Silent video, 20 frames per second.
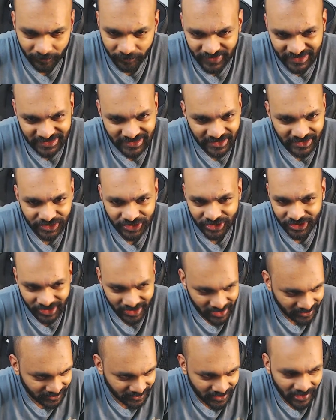physics she
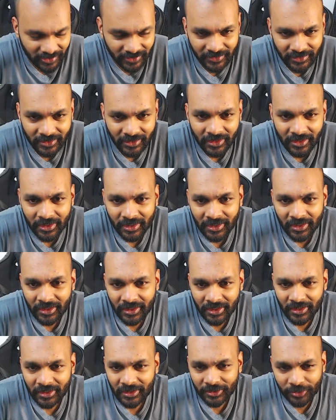has done
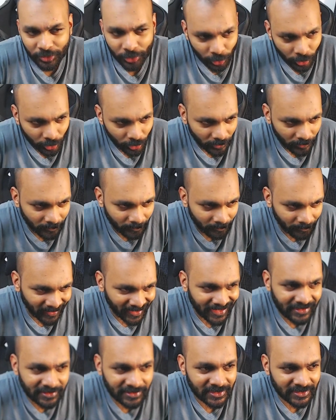to
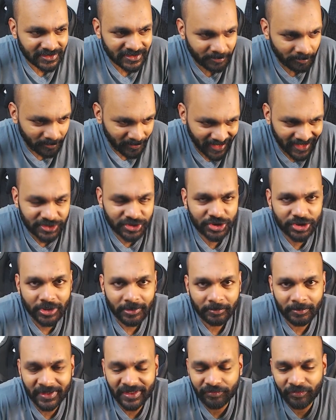bring this bridge
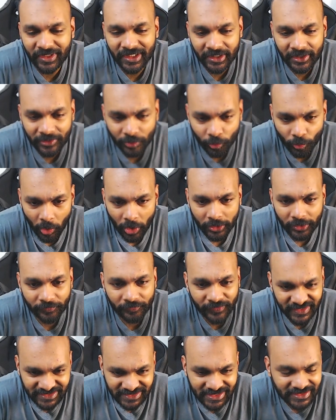between quantum
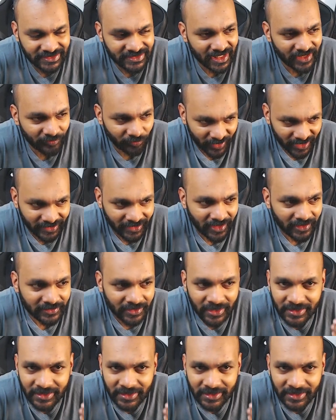physics and Vedanta